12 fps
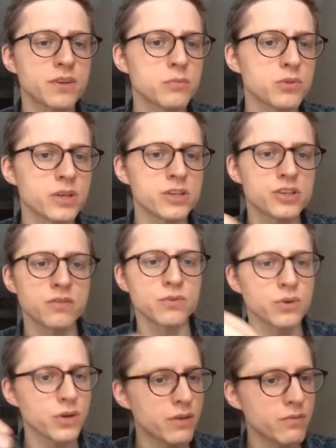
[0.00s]
mutation
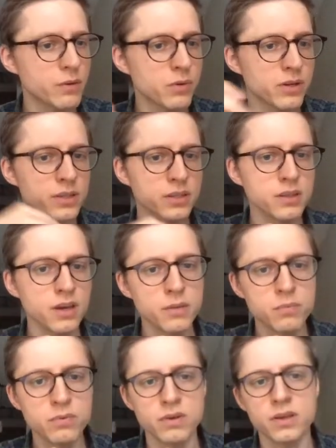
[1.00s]
for every product
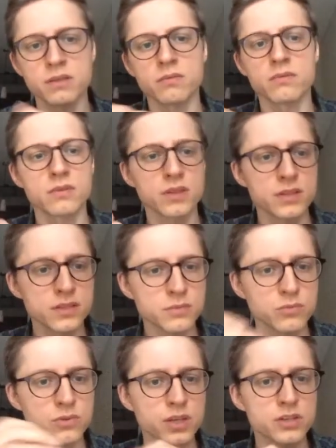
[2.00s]
type, and that
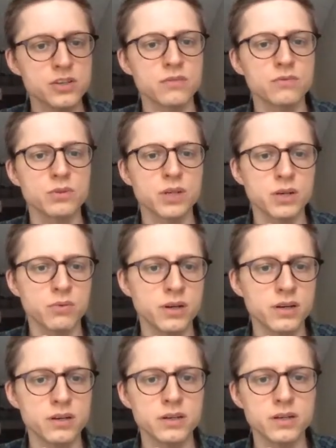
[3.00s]
mutation would
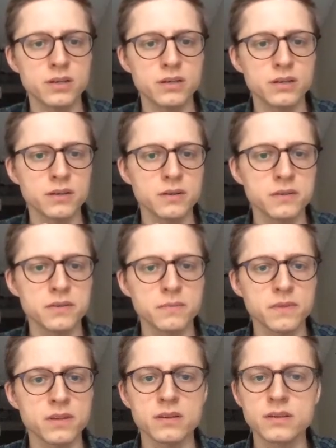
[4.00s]
require
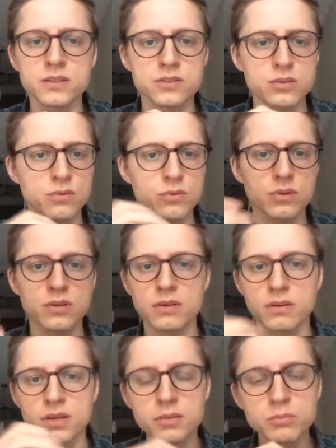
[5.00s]
its
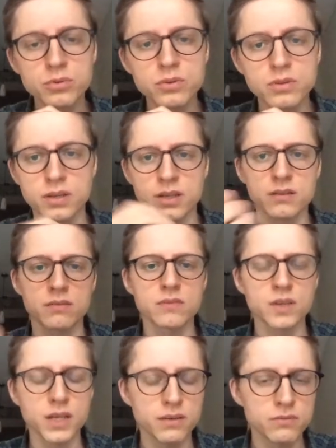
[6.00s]
own input and
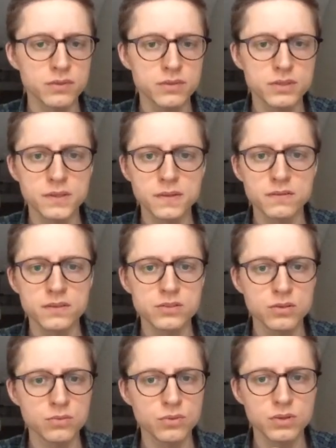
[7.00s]
have its
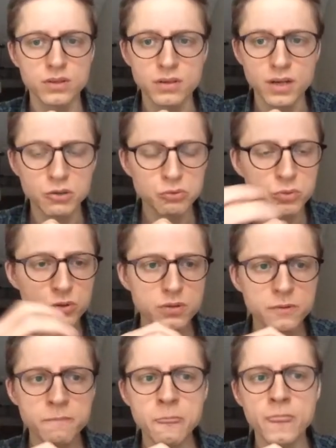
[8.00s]
own output.
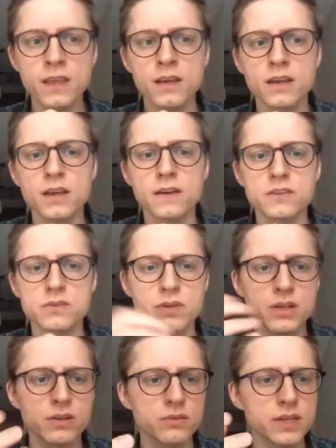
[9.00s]
So we
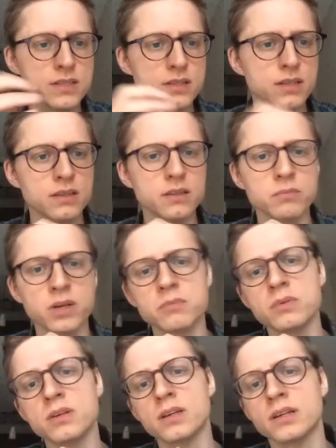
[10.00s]
recognize that it might
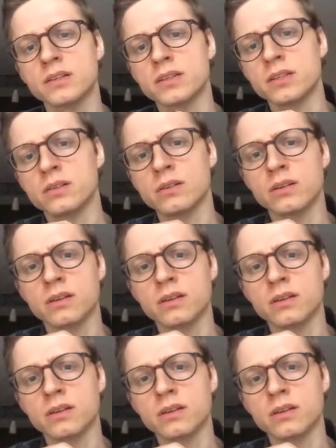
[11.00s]
be a little